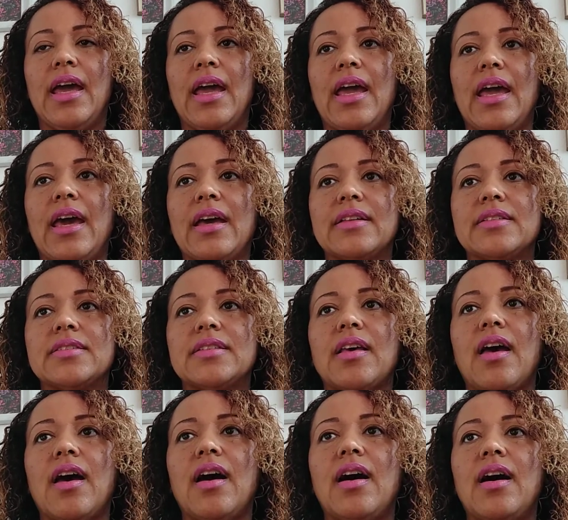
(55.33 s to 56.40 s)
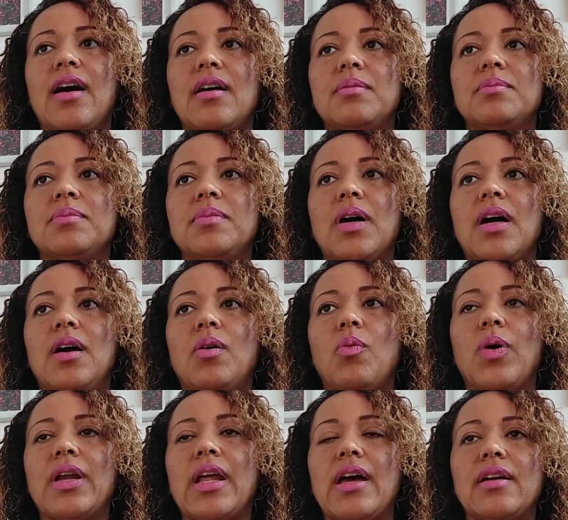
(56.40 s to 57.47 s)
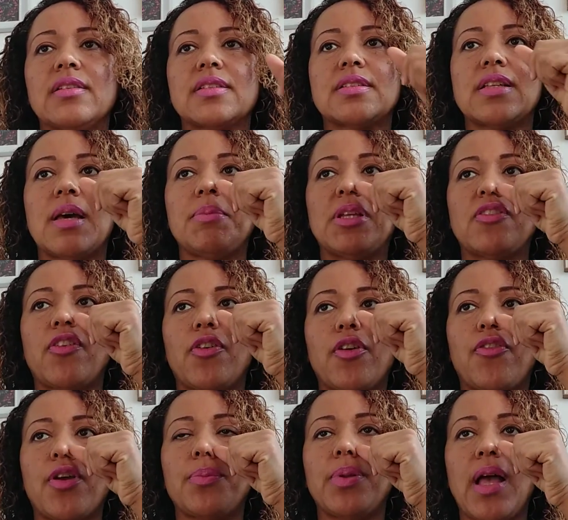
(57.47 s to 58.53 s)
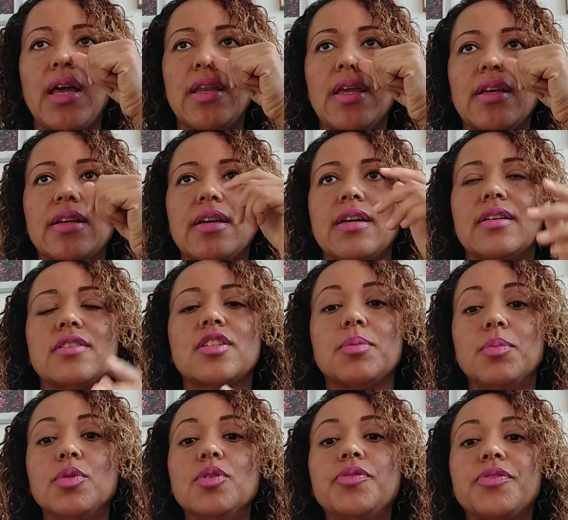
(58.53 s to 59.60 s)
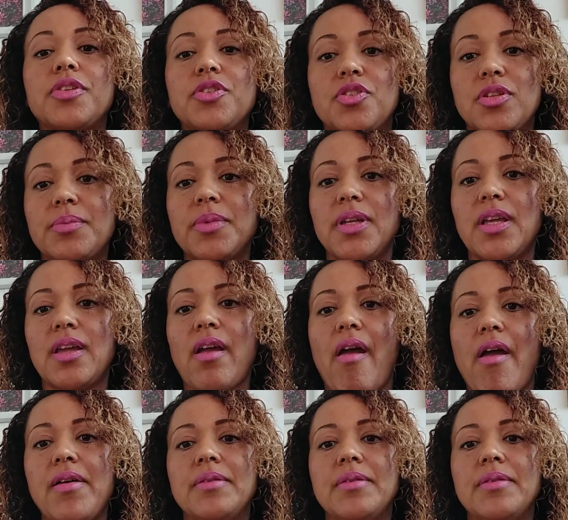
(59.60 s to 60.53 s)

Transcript: And what else? I mean, if you're planning to move to Germany,